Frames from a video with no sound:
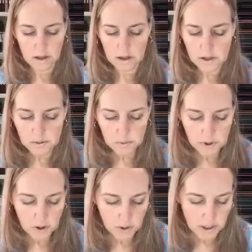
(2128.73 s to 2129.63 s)
This one will
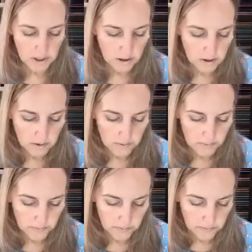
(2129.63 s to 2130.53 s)
go here.
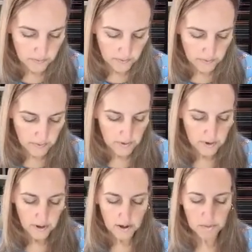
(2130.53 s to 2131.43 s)
And I'm